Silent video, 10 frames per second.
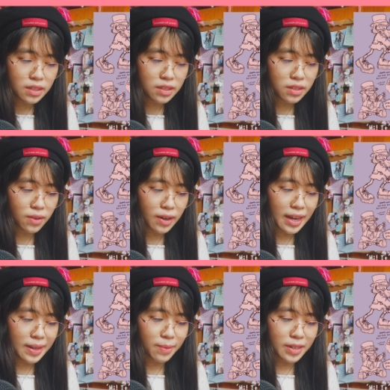so
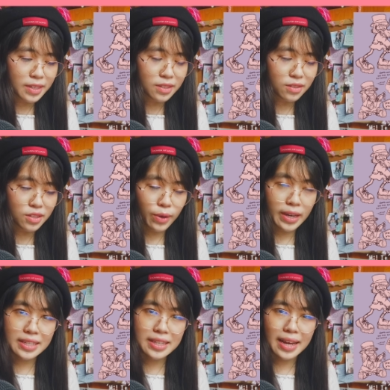I wanted to
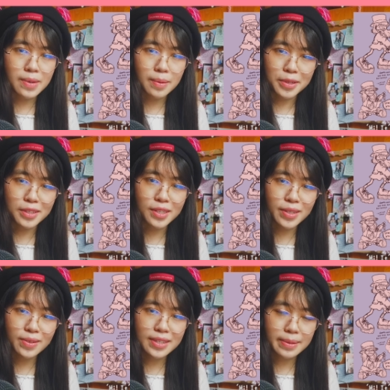showcase I'm able to
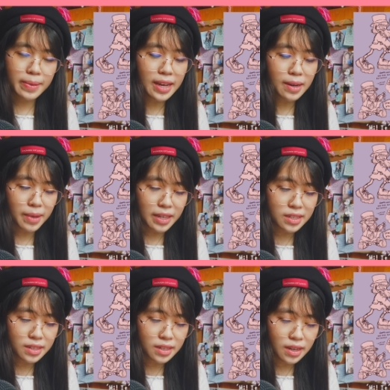do some
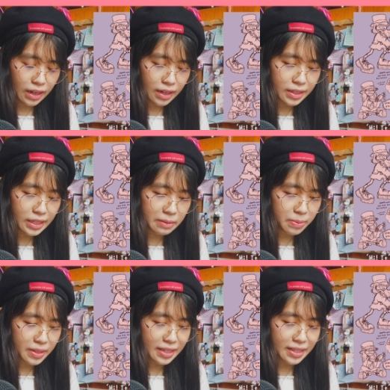animation. And in this
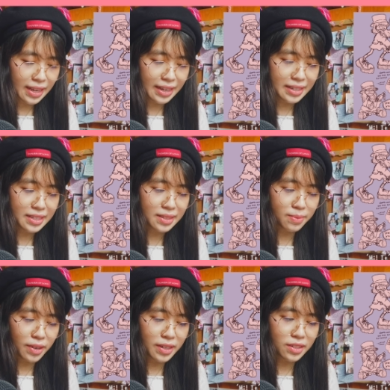piece I
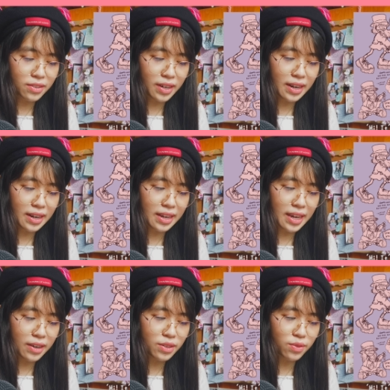just wanted to create a
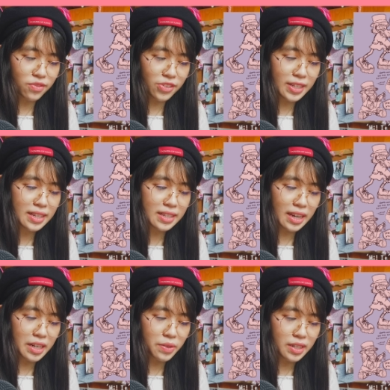character with really
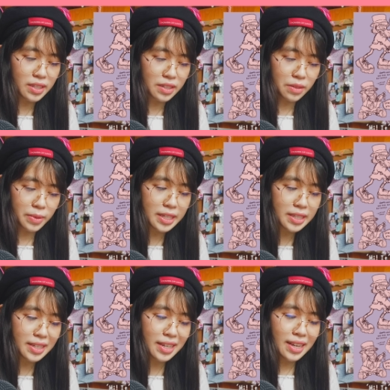exaggerated
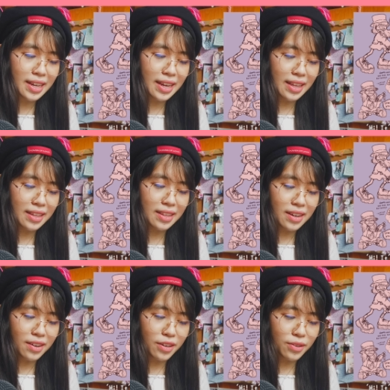silhouettes and
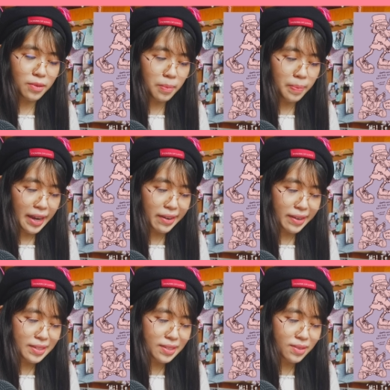her cool
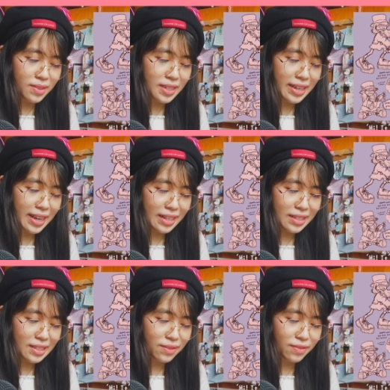background story and
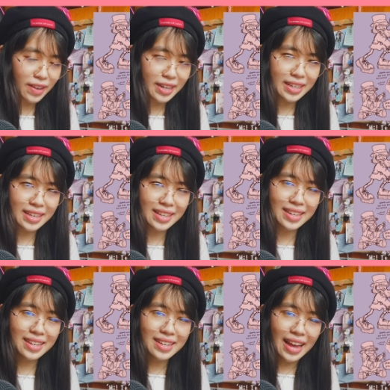just funny